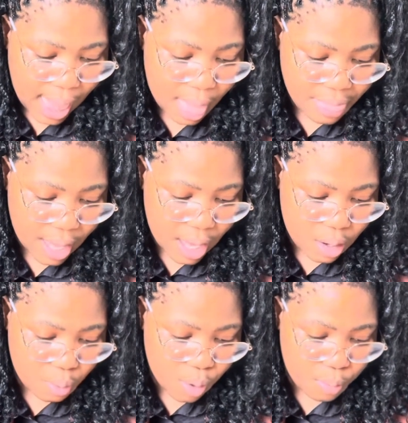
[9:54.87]
And
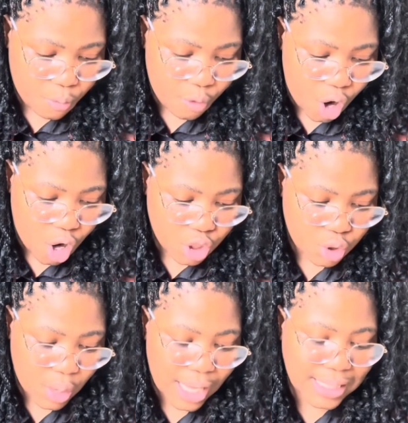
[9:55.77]
then we move on
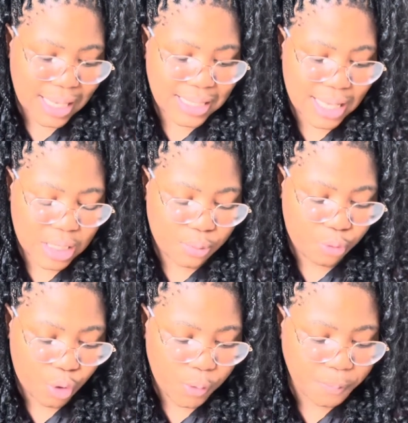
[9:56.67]
to
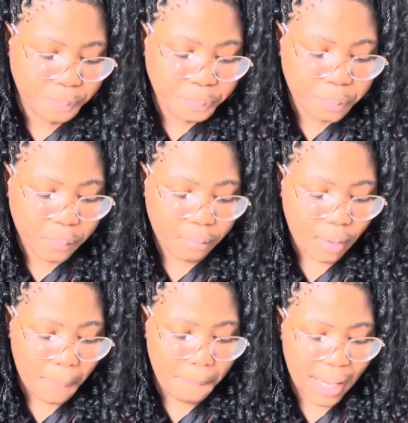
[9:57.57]
unsuccessful
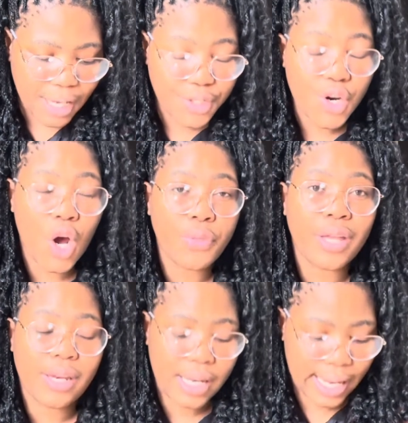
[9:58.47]
based on
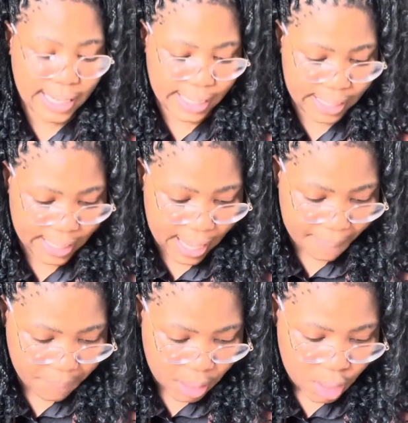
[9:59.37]
the declared
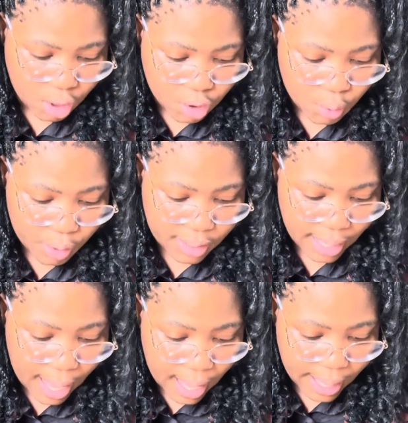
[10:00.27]
income. So
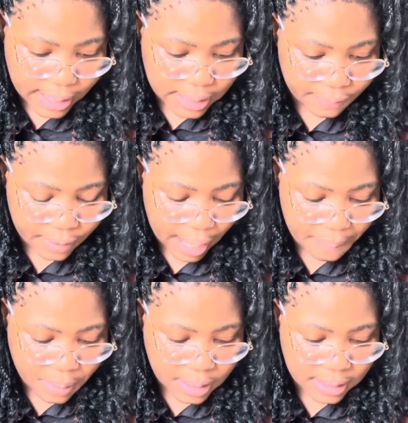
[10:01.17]
here is if it
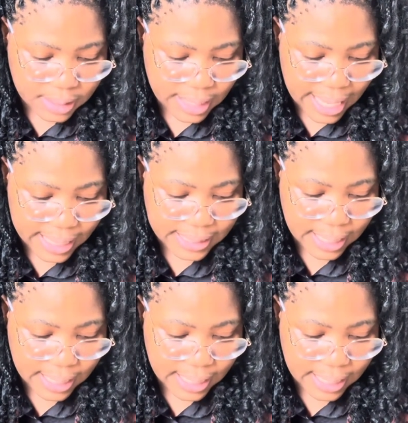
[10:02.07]
happens that